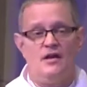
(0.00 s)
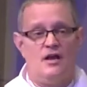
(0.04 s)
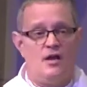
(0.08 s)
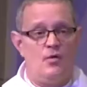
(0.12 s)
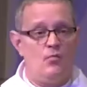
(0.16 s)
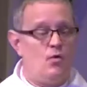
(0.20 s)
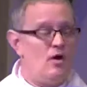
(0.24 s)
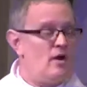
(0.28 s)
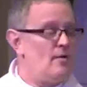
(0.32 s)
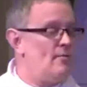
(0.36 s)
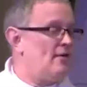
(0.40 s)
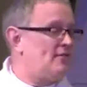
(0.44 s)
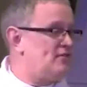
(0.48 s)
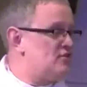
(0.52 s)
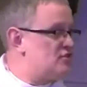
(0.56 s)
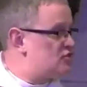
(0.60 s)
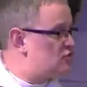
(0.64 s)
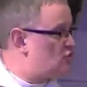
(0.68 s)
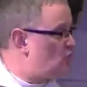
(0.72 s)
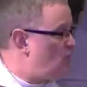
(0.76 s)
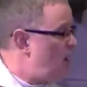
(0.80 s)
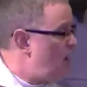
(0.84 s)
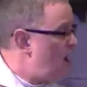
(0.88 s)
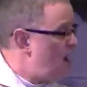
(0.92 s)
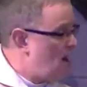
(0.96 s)
What about the
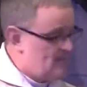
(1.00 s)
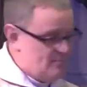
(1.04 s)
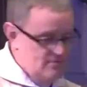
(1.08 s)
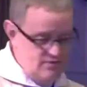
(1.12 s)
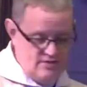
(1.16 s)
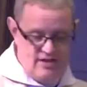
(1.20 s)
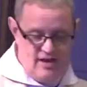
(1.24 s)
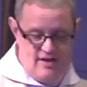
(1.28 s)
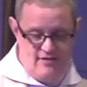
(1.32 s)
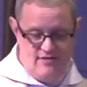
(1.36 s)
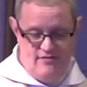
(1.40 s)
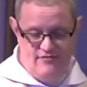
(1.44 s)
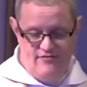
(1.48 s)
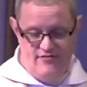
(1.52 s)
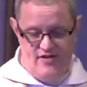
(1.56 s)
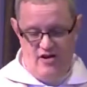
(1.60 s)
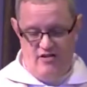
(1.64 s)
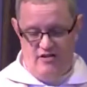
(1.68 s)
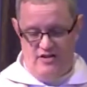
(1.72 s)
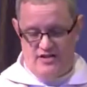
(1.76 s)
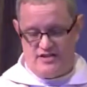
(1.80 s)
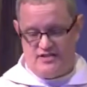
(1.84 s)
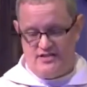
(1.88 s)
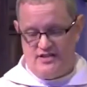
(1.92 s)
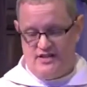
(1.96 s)
scribes and the
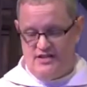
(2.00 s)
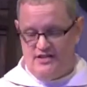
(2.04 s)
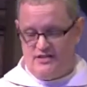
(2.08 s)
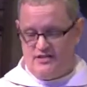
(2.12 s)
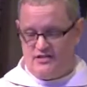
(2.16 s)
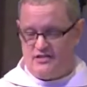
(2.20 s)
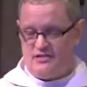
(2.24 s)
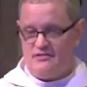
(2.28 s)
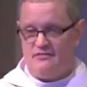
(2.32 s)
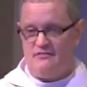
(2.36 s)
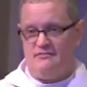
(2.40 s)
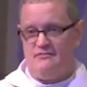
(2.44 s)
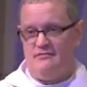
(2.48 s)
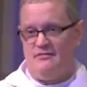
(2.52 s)
Pharisees,